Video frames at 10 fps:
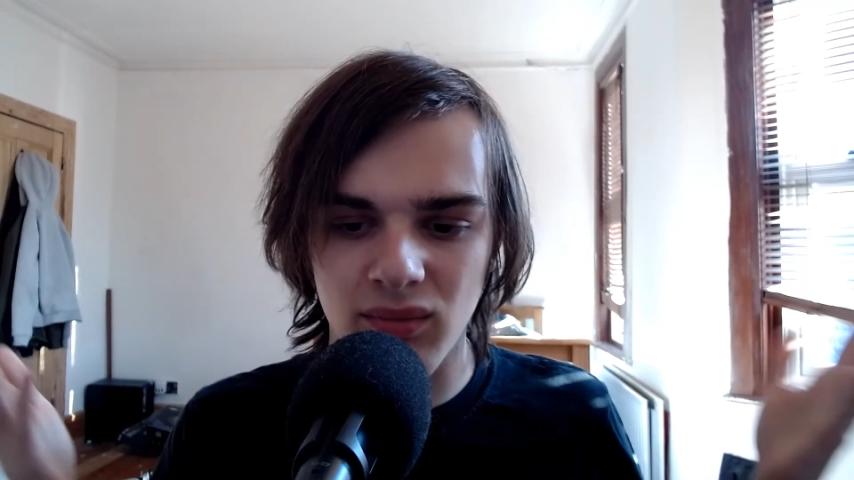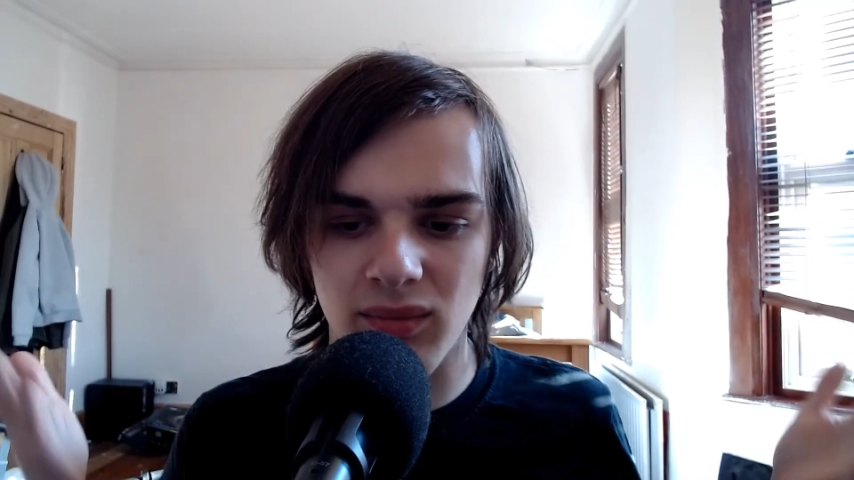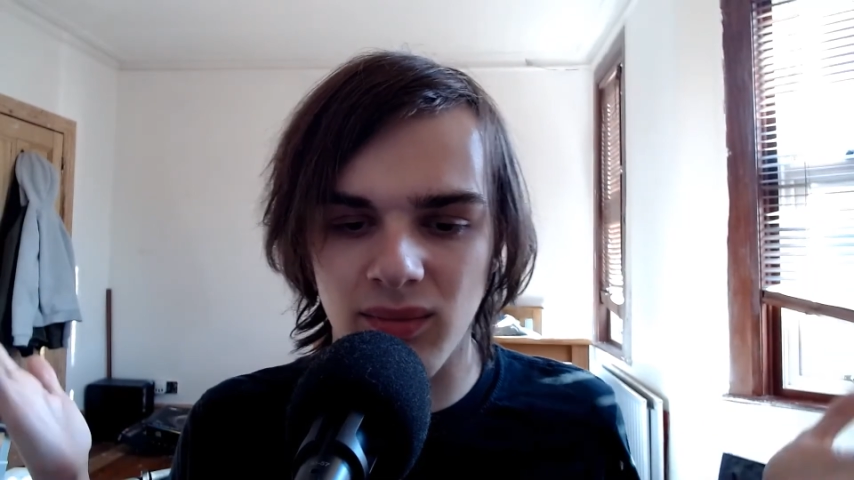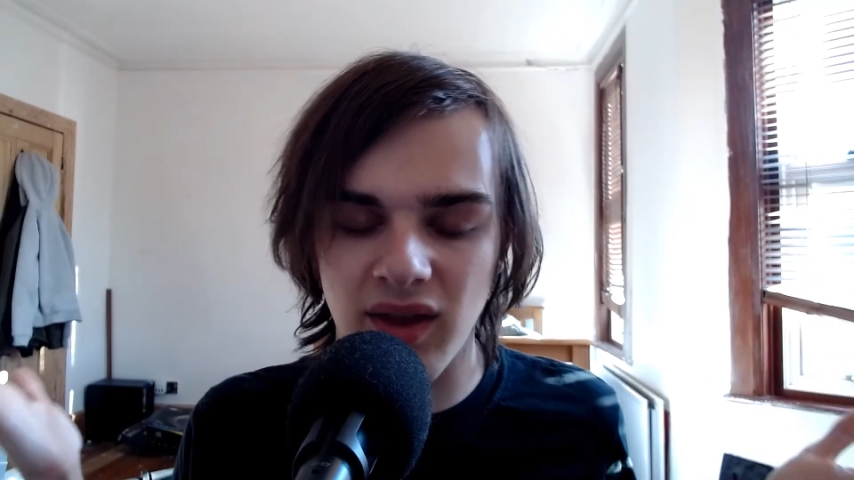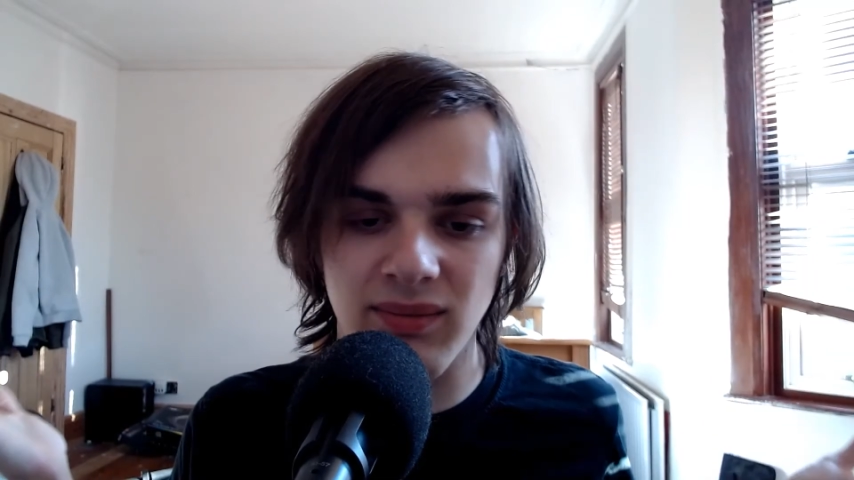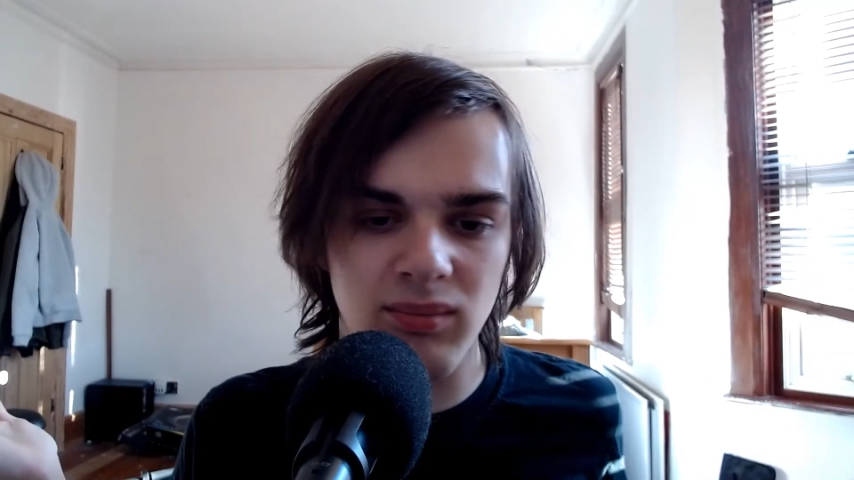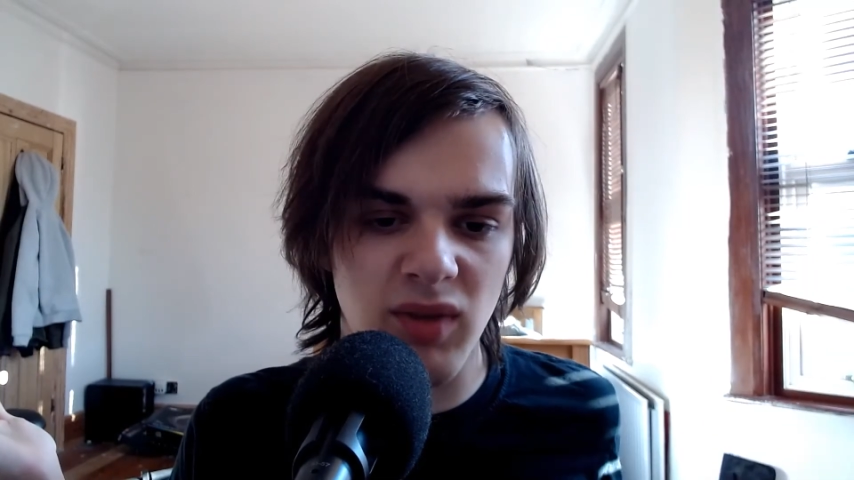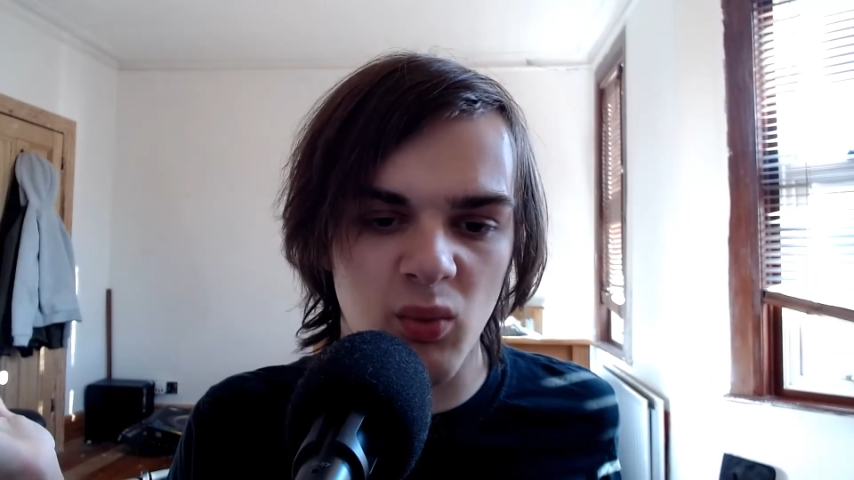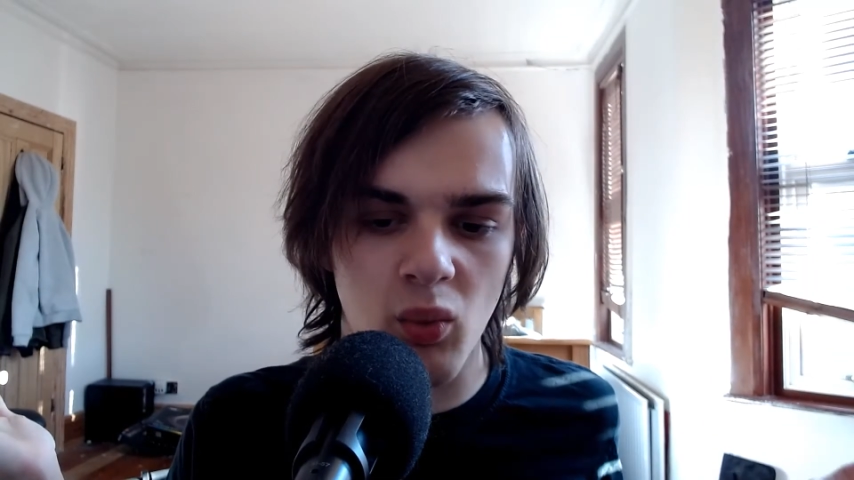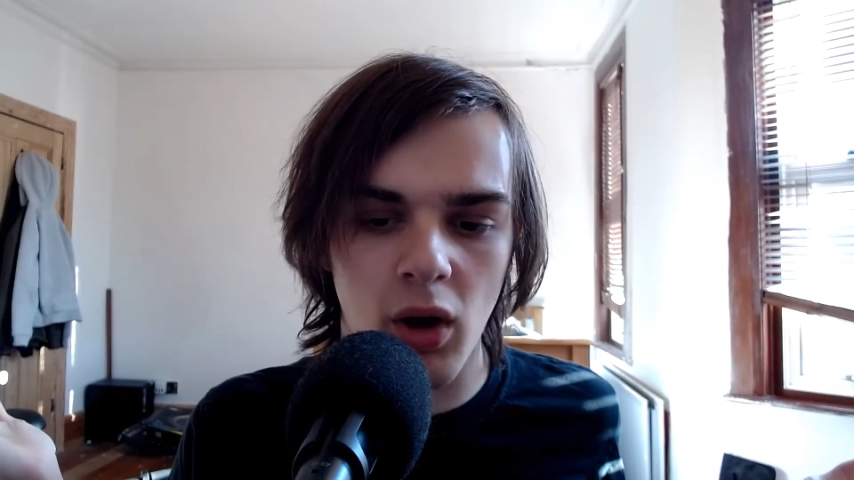it
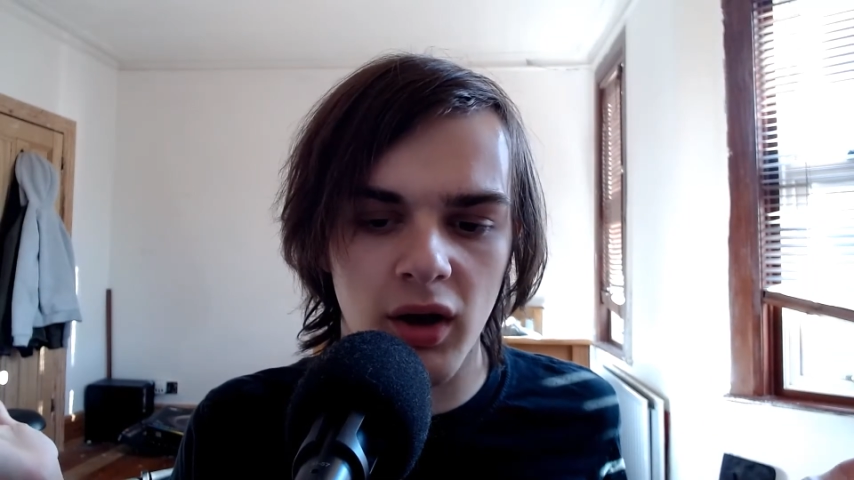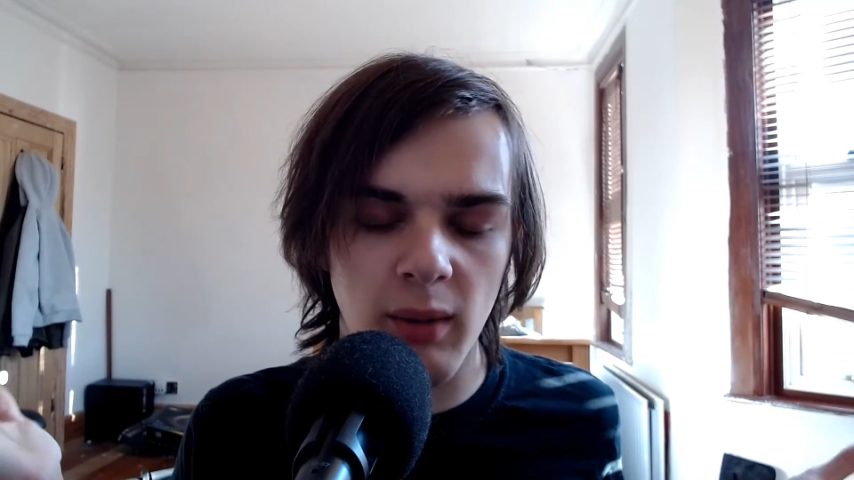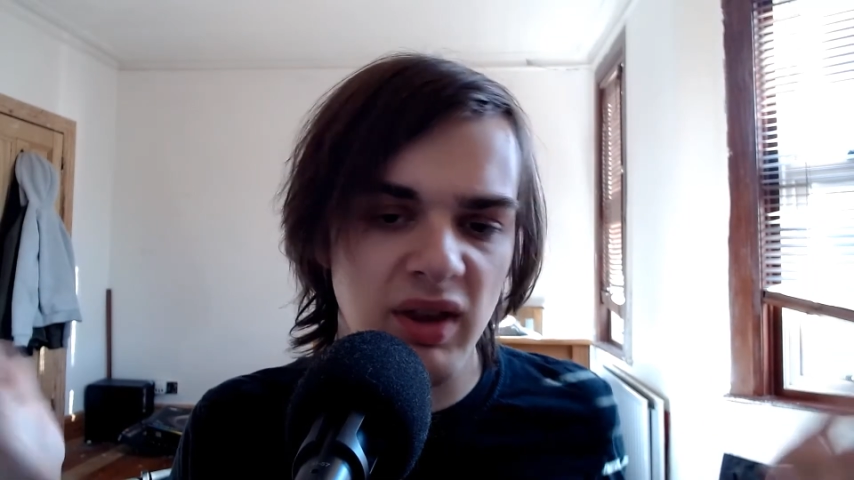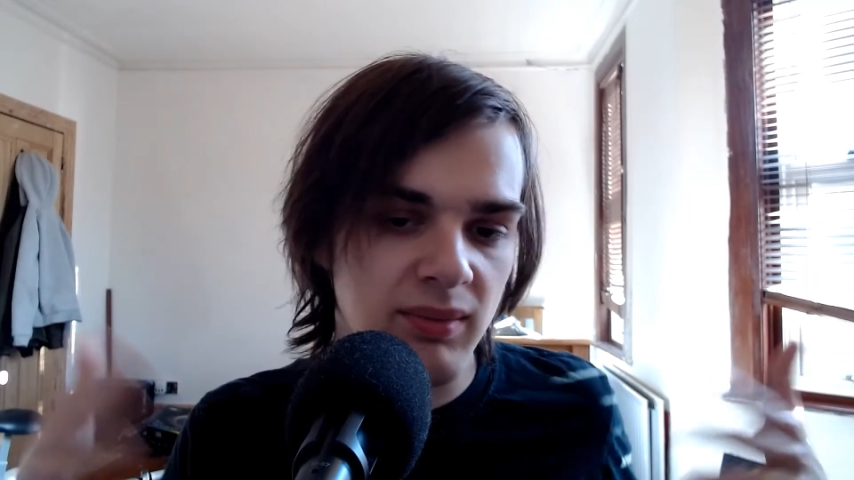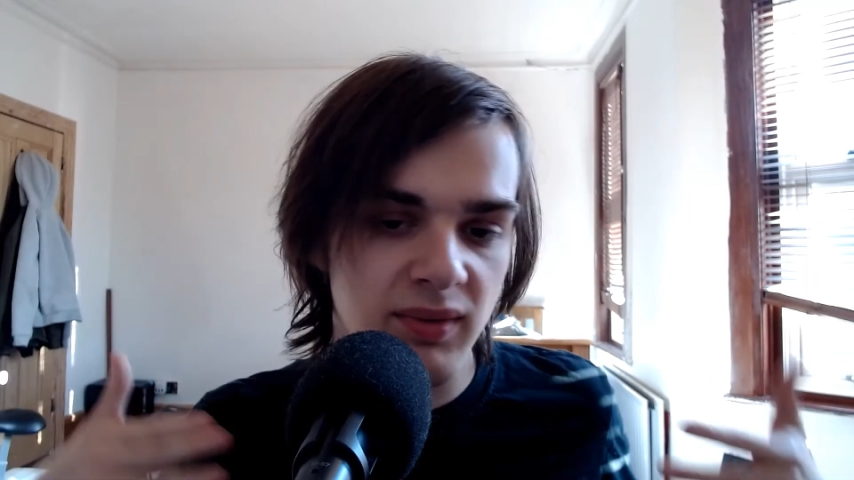didn't work. I mean,